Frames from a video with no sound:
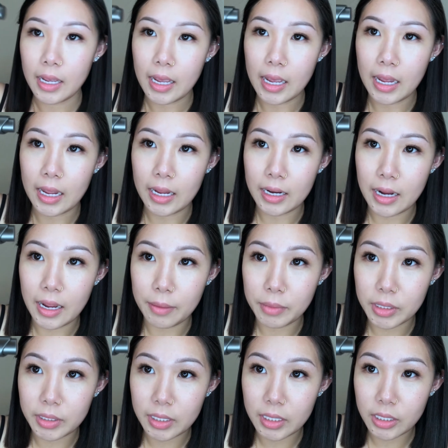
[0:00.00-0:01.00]
And I'm
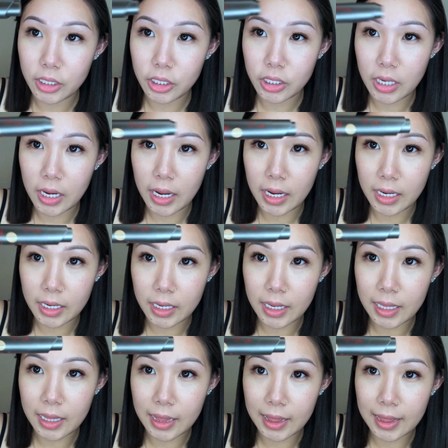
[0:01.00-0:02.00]
using the shade
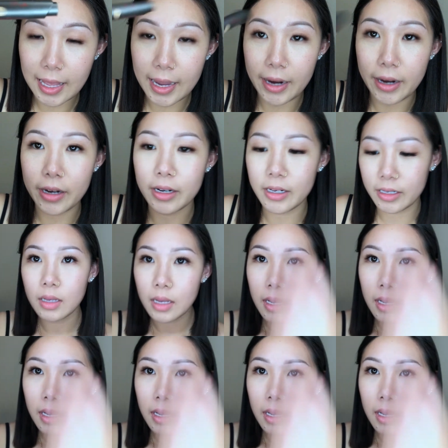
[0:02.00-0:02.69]
Clair.